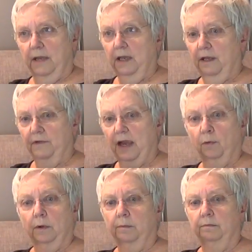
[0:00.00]
and they
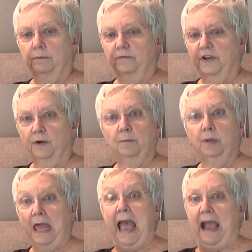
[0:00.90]
were very
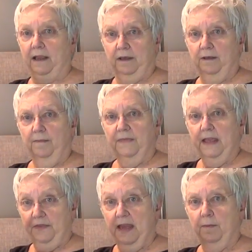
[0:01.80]
black
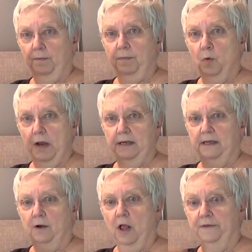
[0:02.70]
at that point,
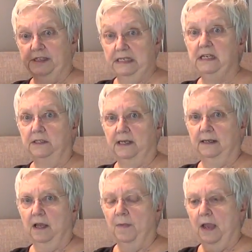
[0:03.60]
and all the seeds
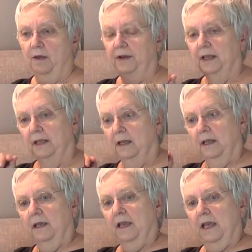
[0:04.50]
had come out.
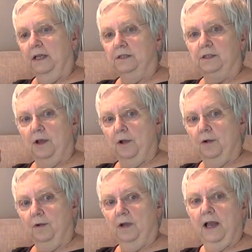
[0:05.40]
And
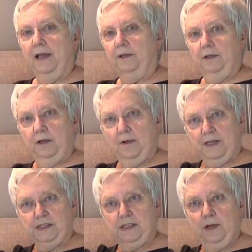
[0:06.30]
so I, you know,
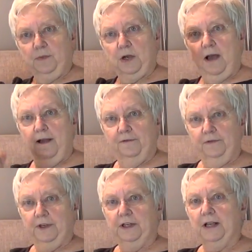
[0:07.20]
I snipped
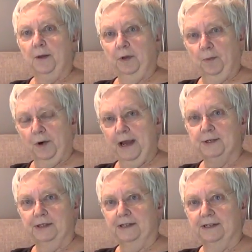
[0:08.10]
off a couple of
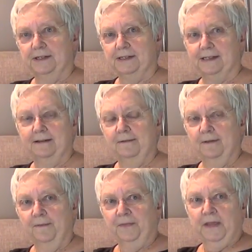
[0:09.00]
branches and
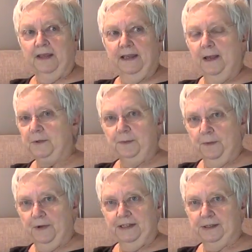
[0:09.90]
kept them
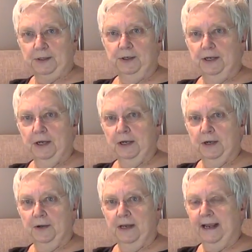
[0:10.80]
in my
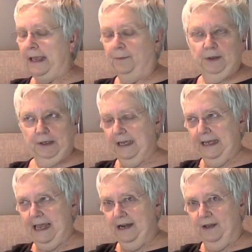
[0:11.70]
studio, and I kept
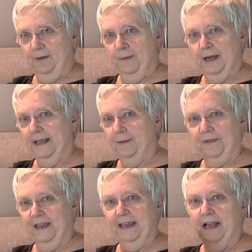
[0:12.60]
looking at them, and I
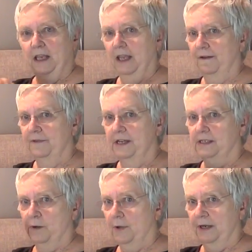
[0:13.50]
kept thinking, I love
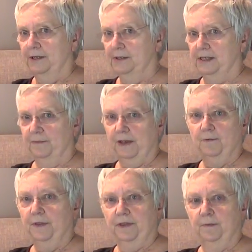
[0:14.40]
these, I want to do
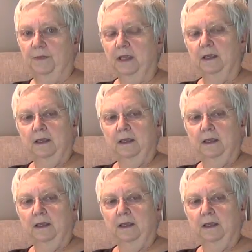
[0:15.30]
something with them.